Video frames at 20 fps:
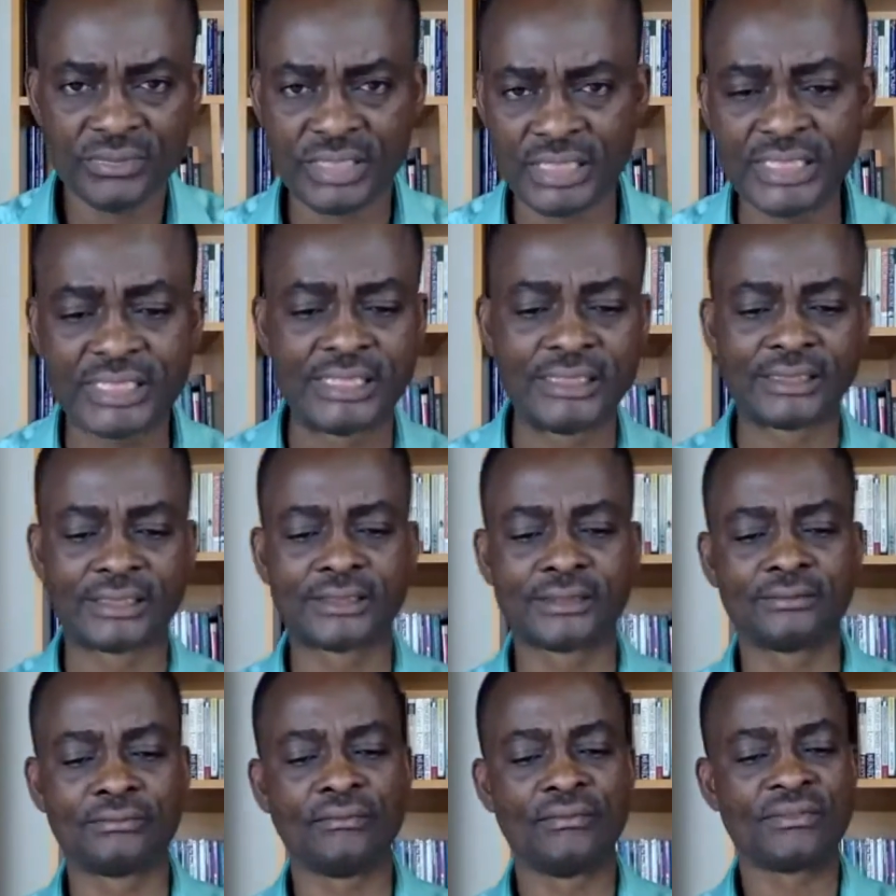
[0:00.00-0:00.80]

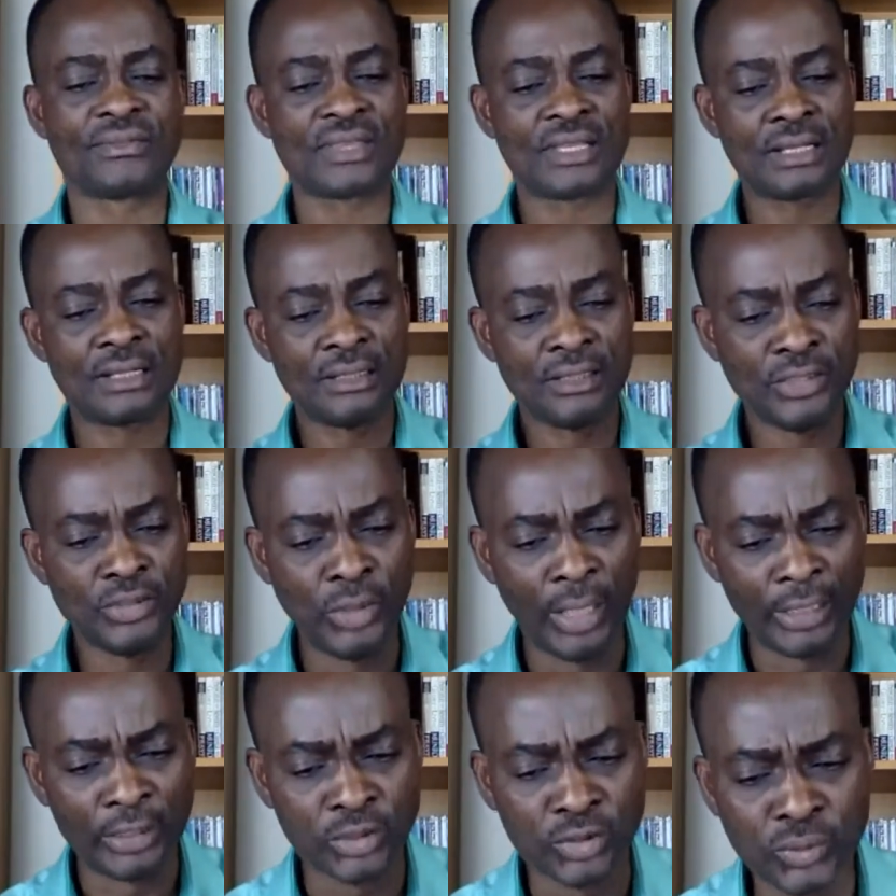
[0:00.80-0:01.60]
teachings.
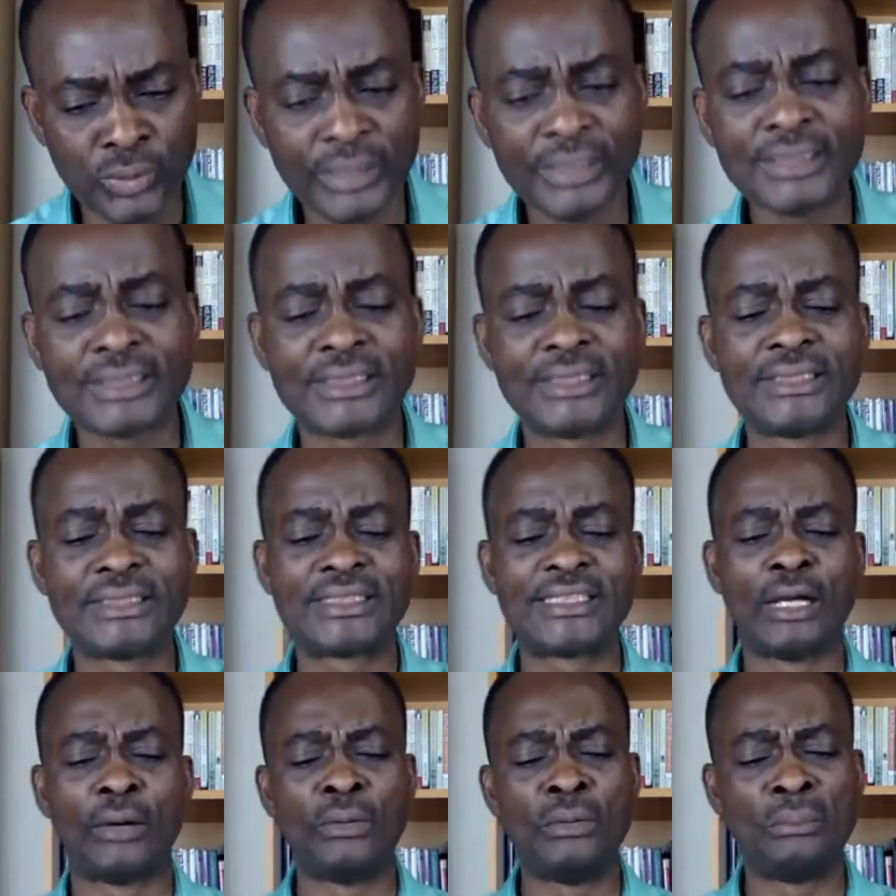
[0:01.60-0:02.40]
You are doing
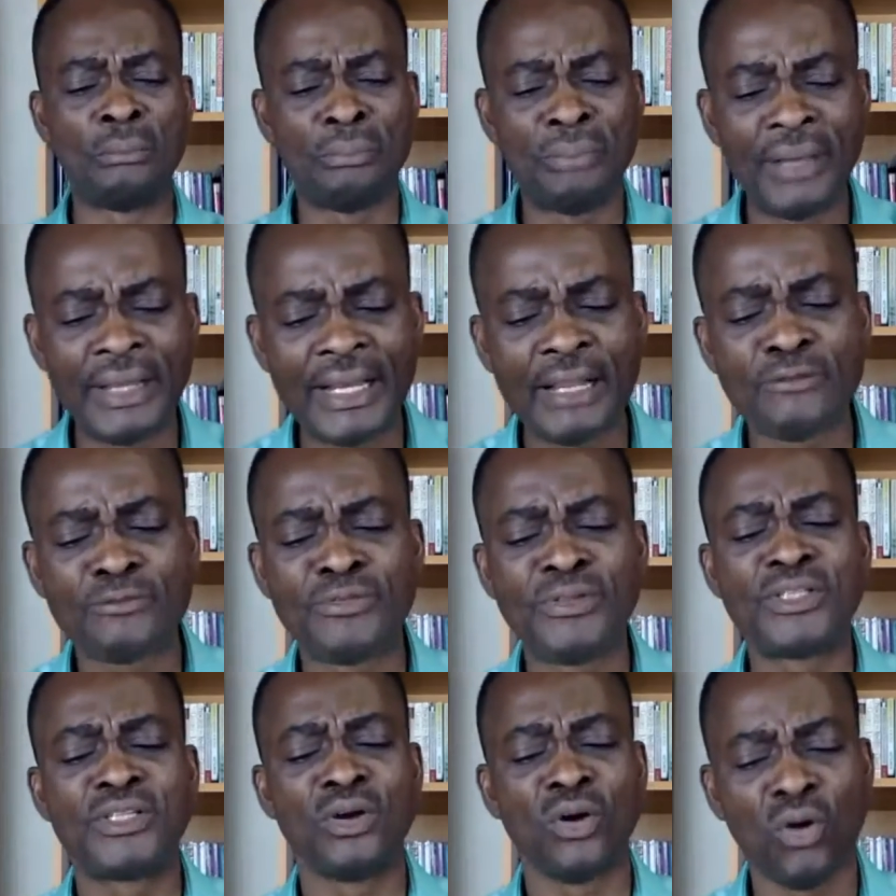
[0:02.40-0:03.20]
things that will
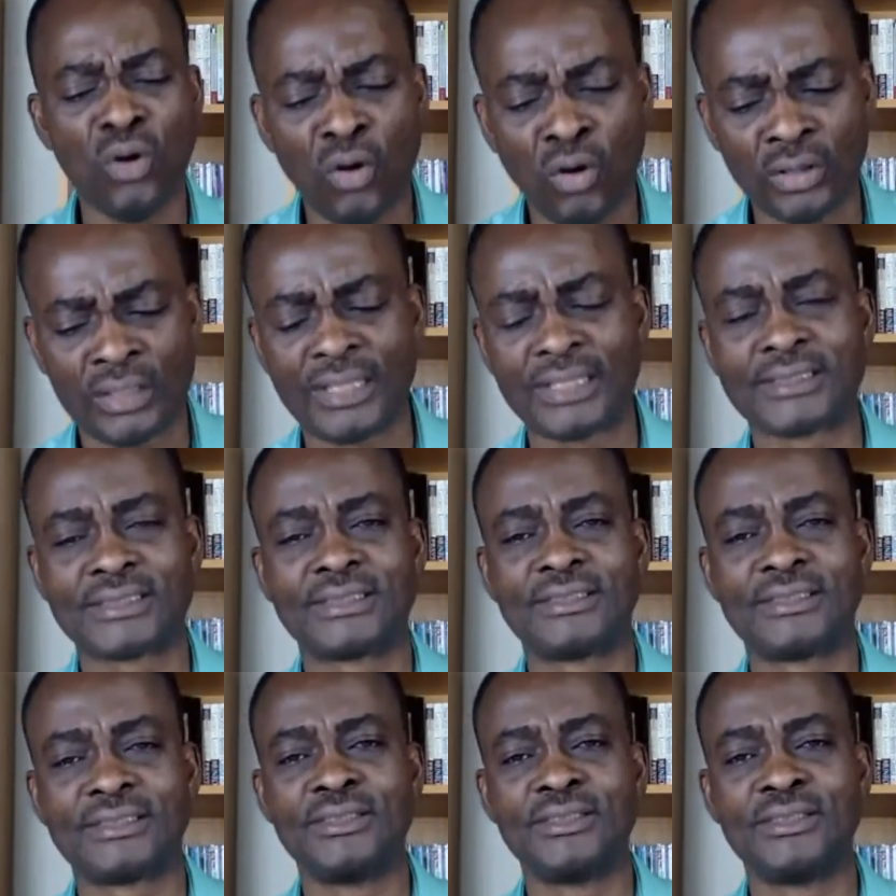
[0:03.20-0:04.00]
benefit
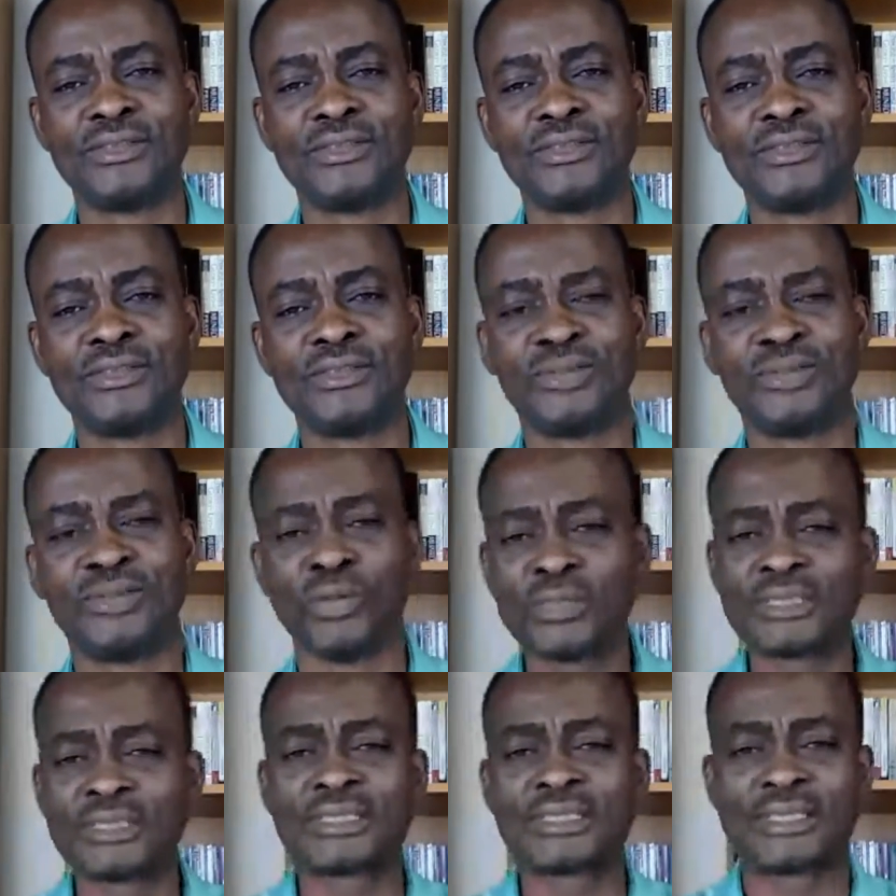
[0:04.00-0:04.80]
others. Those
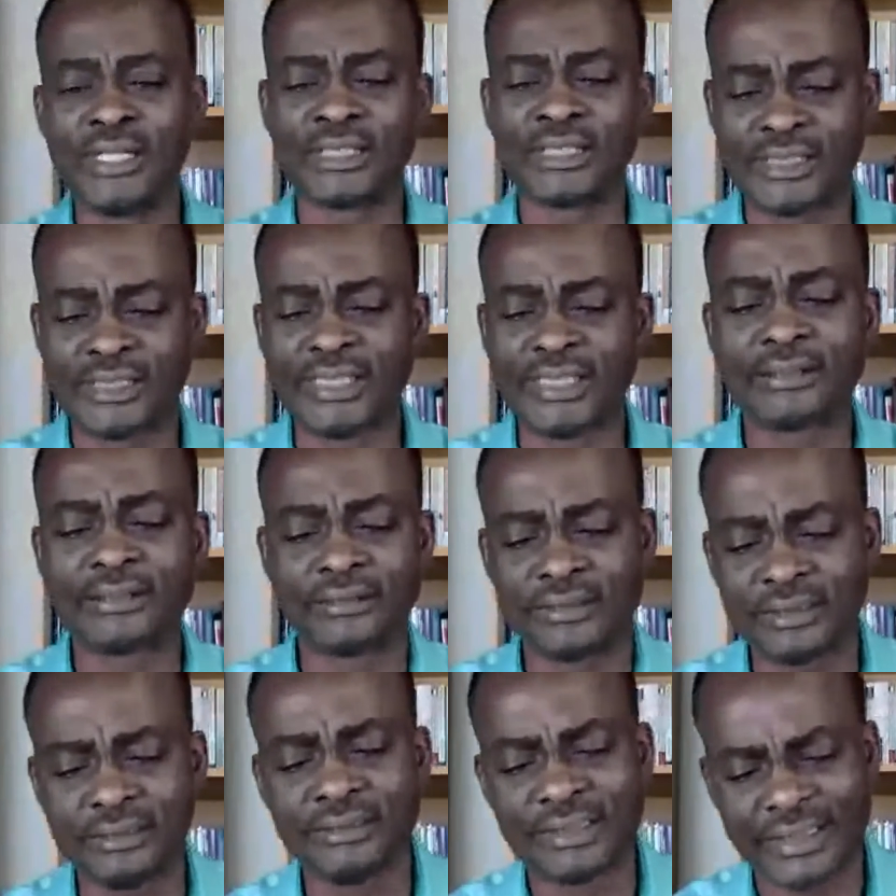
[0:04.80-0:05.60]

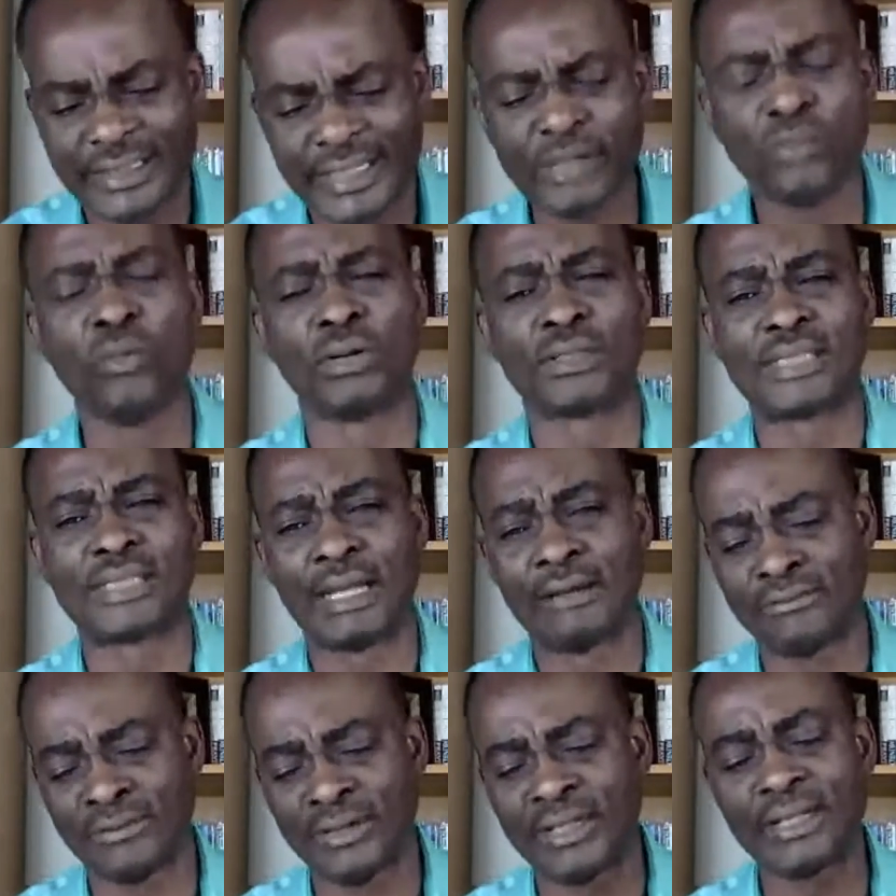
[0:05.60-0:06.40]
keywords are
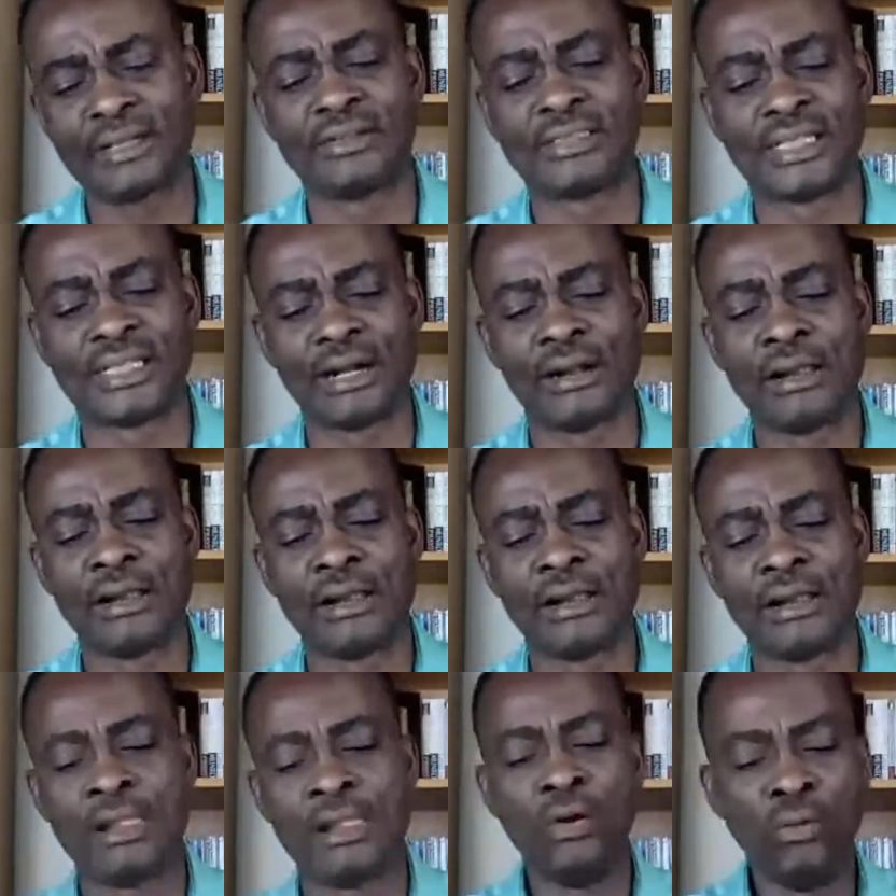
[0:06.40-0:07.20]
very critical.
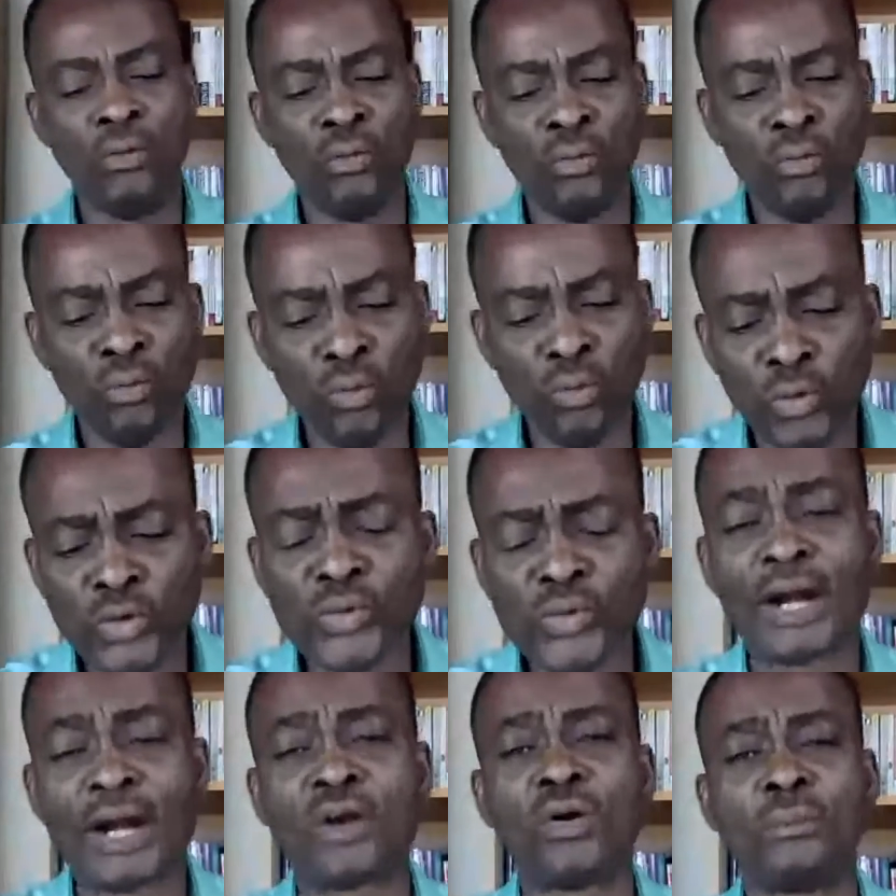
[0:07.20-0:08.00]
Who you
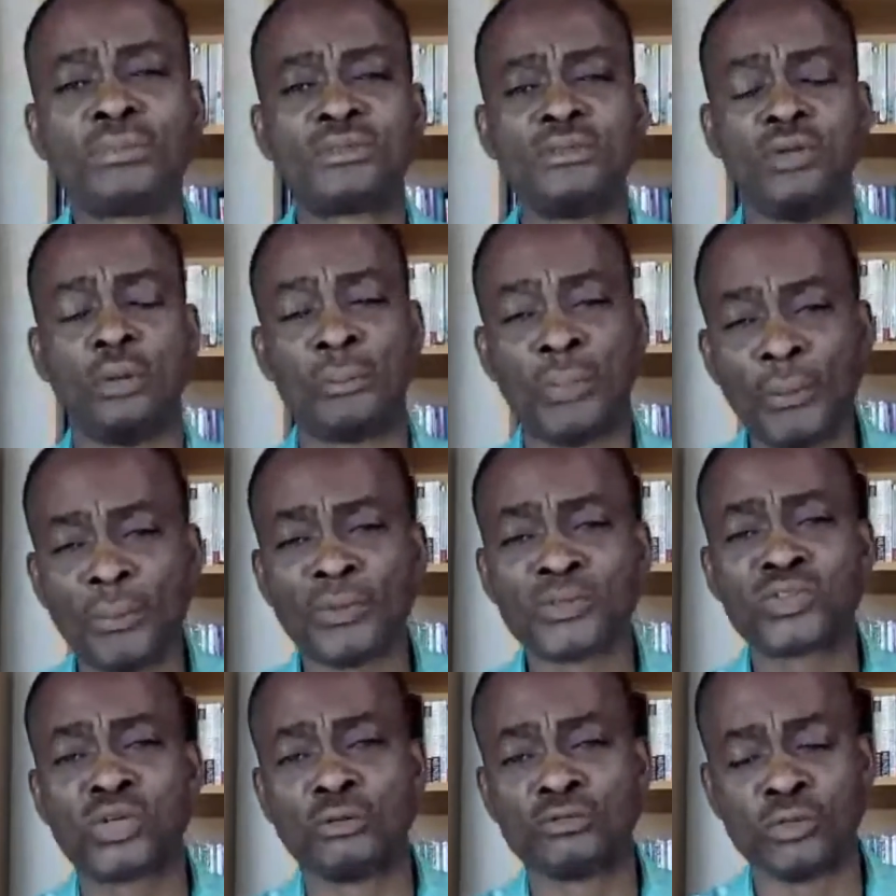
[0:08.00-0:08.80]
are your
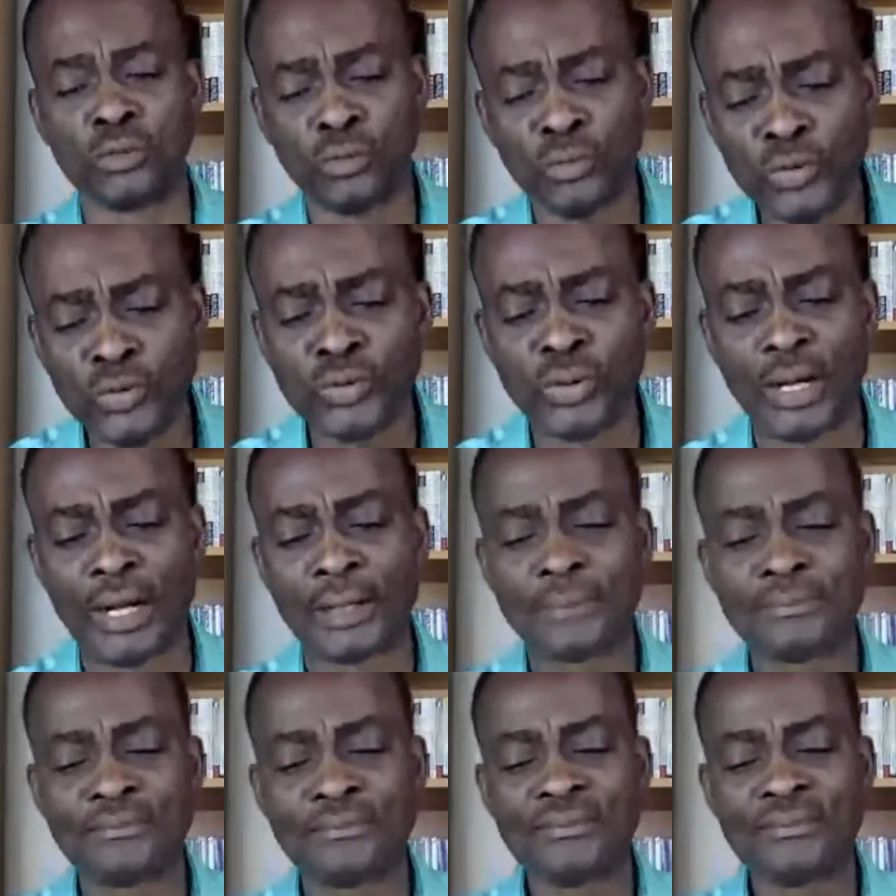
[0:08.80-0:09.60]
purpose comes from who you
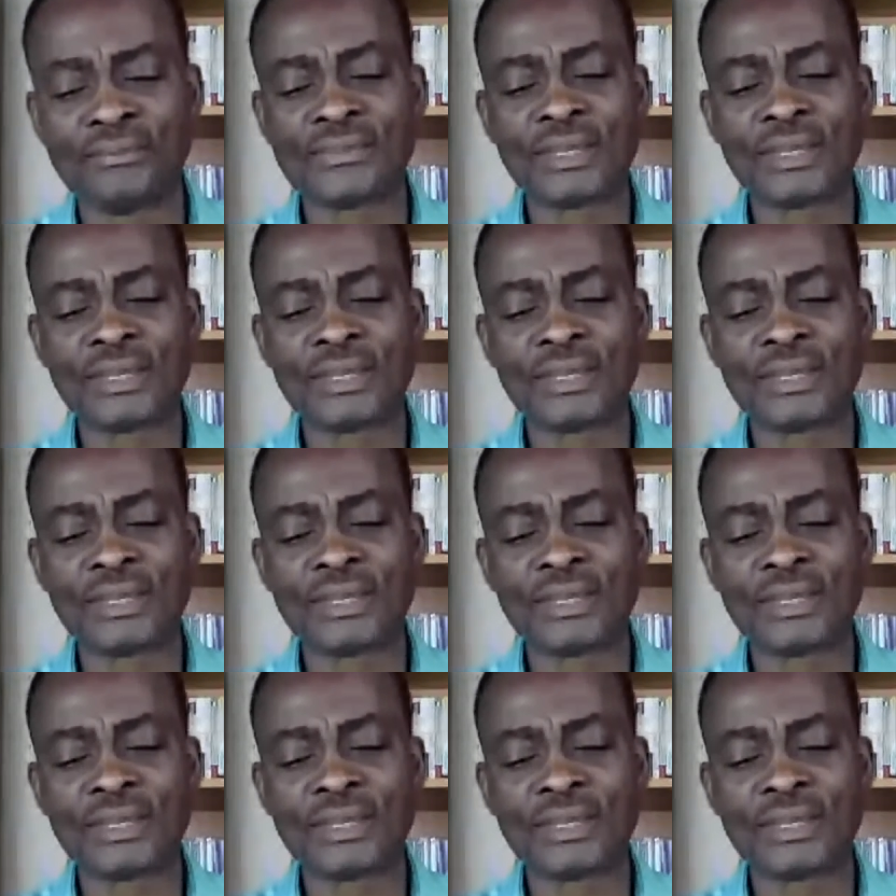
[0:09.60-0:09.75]
are.